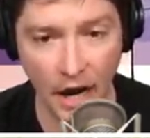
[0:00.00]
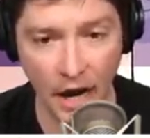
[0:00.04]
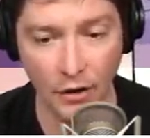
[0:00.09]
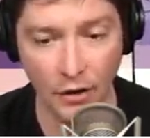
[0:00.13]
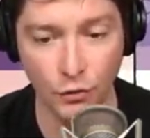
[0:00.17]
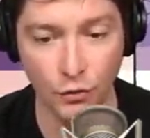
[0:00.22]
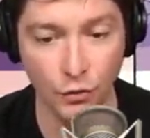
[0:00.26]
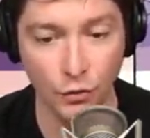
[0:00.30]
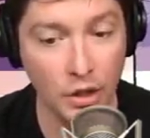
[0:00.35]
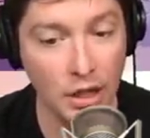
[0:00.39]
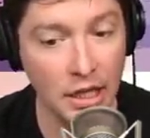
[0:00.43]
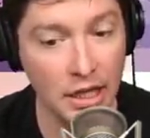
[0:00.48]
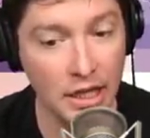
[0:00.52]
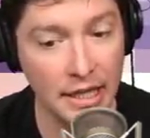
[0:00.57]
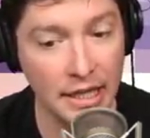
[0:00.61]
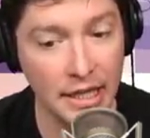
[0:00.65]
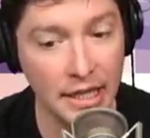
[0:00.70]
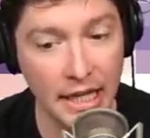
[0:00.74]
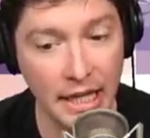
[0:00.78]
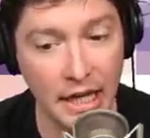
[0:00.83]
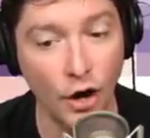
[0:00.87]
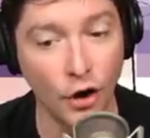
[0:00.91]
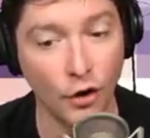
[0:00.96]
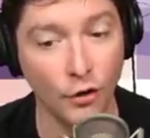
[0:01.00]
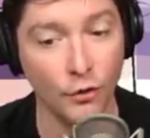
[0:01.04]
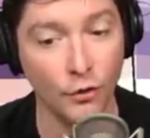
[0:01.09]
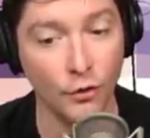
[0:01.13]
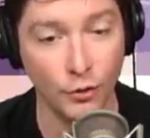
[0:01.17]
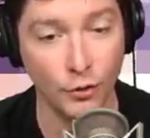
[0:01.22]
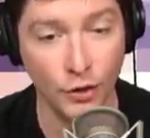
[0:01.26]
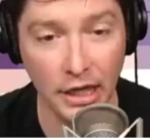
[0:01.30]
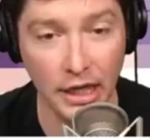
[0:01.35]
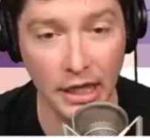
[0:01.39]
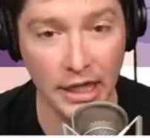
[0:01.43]
I really,
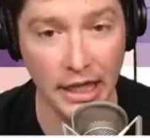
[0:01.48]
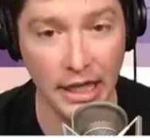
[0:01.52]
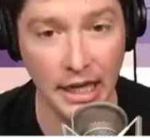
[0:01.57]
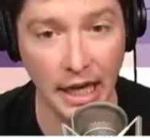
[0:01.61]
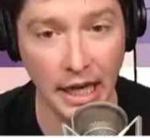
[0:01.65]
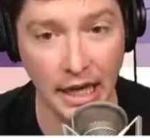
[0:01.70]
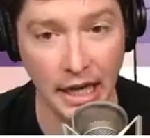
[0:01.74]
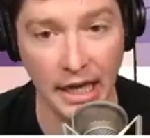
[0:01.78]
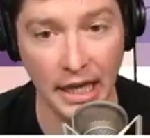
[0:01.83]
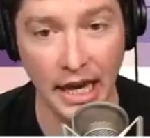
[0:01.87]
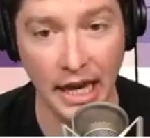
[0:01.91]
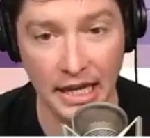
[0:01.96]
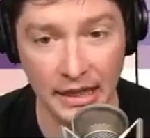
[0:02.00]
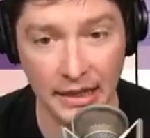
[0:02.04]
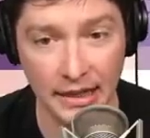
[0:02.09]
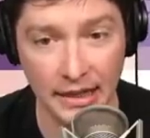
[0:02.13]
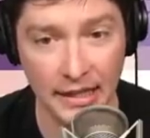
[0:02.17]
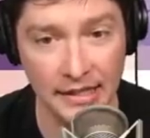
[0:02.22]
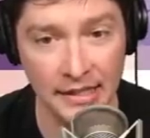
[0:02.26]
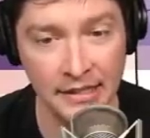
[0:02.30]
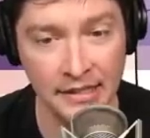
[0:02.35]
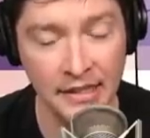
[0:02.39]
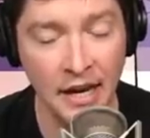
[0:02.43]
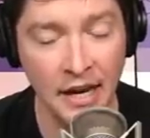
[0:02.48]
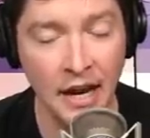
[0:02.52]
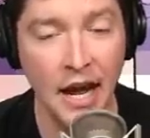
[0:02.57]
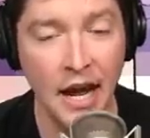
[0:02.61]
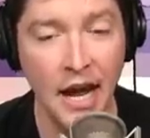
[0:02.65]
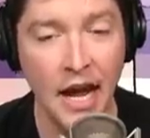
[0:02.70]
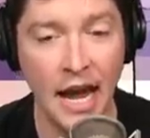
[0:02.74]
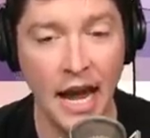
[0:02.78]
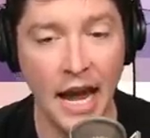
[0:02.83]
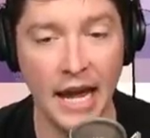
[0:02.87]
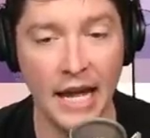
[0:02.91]
really like this,
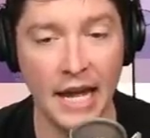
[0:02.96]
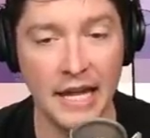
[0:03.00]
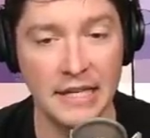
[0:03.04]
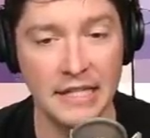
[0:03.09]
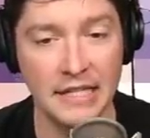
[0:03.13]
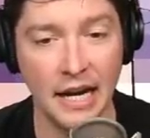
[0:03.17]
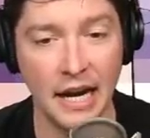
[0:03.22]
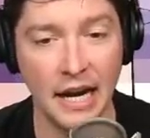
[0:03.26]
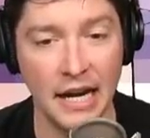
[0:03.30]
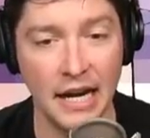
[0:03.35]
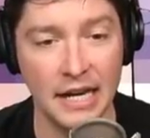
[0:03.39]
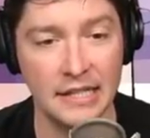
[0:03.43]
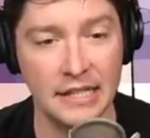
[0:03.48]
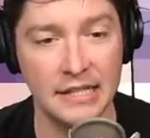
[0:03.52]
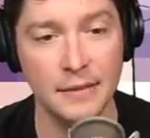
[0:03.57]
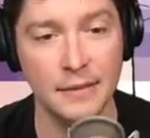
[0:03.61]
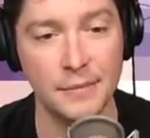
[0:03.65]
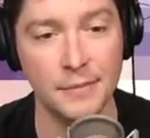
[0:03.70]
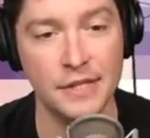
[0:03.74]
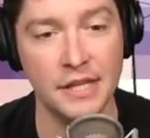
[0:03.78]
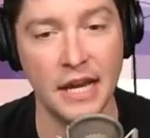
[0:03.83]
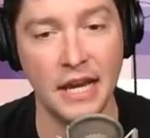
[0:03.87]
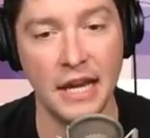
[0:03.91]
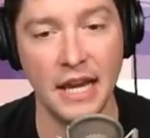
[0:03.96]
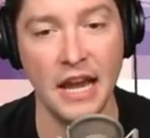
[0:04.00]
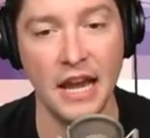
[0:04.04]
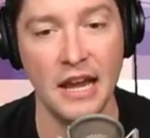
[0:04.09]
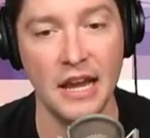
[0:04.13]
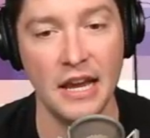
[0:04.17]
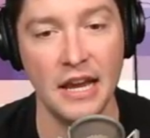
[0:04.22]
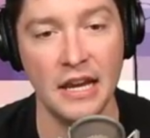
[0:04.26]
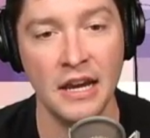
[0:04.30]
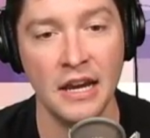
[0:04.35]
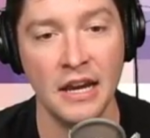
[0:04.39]
and it seems like
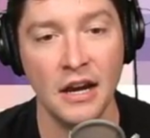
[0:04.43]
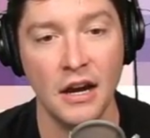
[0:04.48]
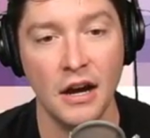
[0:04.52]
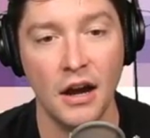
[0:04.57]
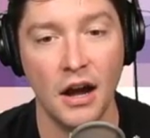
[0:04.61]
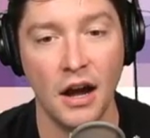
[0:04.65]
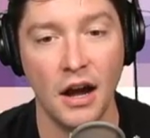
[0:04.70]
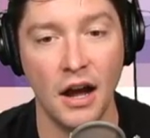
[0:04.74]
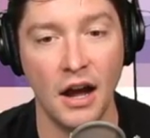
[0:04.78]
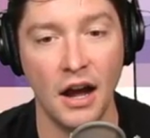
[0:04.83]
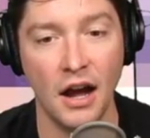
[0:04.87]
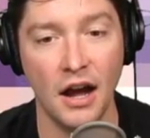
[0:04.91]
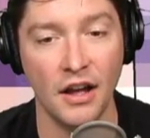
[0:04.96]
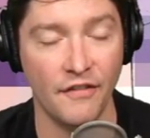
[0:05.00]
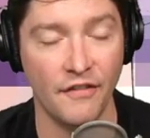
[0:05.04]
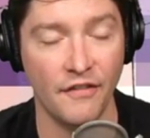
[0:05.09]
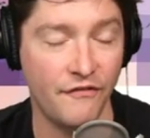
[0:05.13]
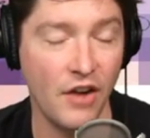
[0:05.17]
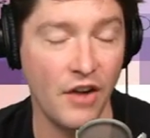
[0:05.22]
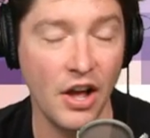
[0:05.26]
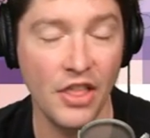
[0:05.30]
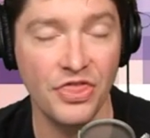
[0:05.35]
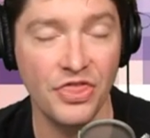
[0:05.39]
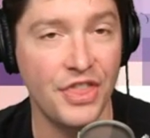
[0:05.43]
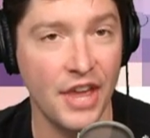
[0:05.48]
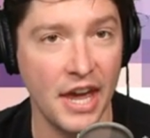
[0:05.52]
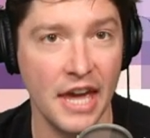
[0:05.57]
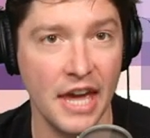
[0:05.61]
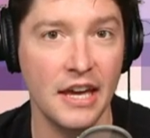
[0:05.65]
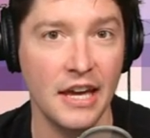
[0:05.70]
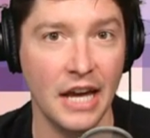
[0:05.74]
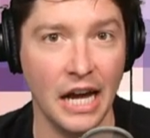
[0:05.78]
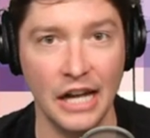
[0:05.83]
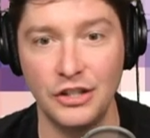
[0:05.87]
a fun
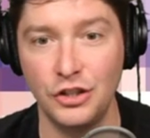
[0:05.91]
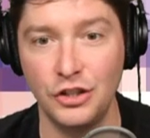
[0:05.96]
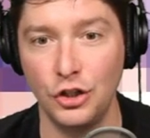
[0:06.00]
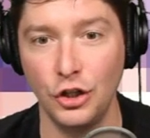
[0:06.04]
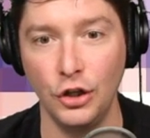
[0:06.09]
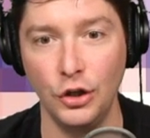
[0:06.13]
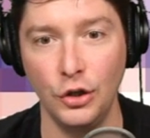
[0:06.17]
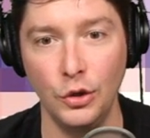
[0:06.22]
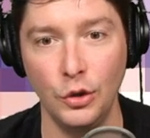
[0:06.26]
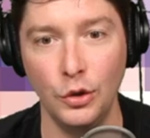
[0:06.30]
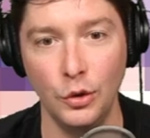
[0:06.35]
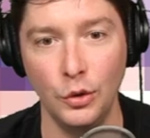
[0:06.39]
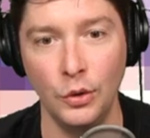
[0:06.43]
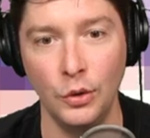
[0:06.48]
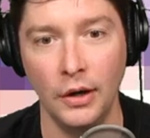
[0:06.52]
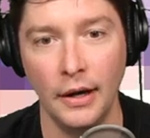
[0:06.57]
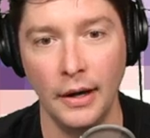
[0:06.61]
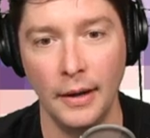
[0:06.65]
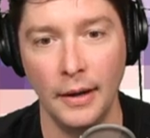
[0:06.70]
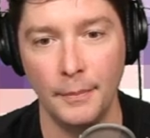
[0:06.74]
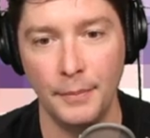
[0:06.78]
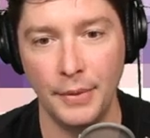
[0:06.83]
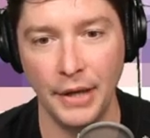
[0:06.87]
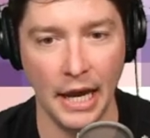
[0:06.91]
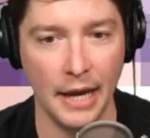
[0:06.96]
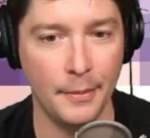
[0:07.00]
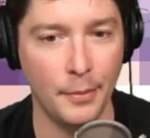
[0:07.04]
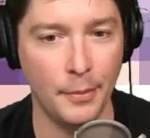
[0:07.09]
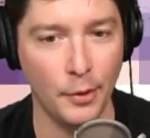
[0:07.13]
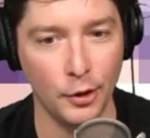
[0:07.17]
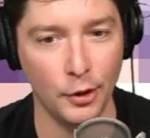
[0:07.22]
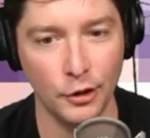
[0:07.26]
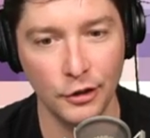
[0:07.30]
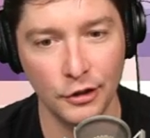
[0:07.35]
thing to be
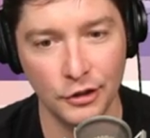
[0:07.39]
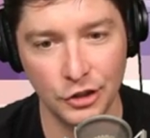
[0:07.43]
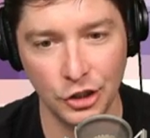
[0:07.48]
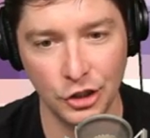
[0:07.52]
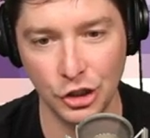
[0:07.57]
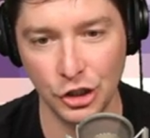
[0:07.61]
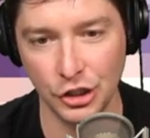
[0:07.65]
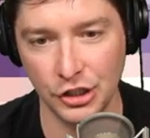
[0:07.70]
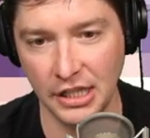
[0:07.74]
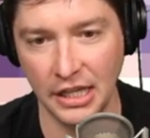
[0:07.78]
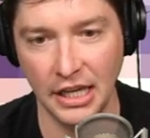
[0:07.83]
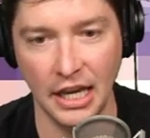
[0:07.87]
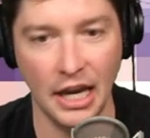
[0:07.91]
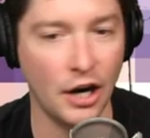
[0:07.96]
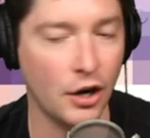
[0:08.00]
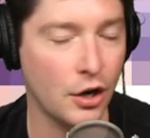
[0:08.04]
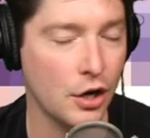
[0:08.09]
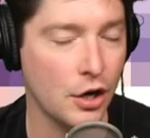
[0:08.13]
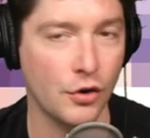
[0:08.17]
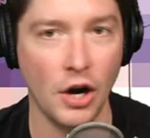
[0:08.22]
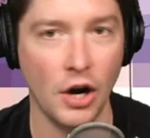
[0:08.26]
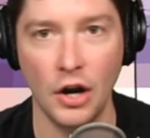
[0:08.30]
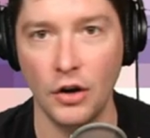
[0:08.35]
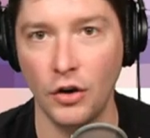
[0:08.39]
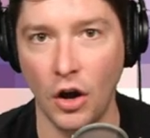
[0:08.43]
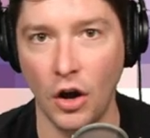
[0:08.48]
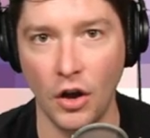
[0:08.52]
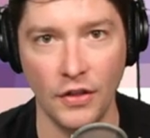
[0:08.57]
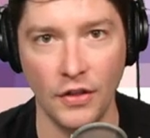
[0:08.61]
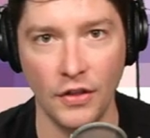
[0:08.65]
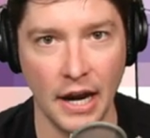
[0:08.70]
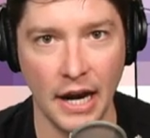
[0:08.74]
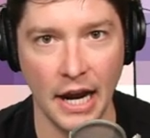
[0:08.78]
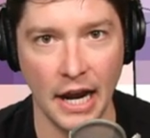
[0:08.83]
able to just carry around
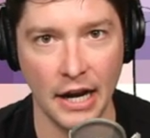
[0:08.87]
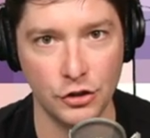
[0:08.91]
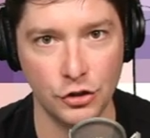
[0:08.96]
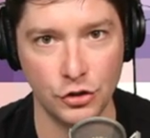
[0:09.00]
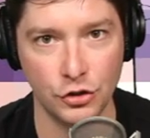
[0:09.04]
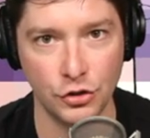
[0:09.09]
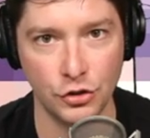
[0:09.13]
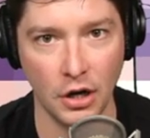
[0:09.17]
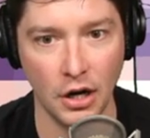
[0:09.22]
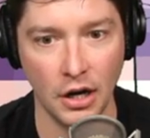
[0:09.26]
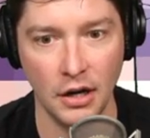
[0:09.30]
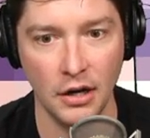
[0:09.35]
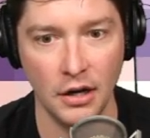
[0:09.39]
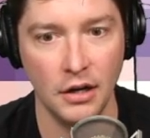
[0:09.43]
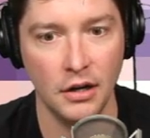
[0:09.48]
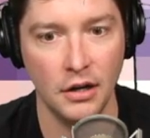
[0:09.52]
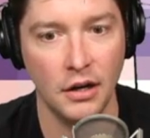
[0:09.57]
all that extra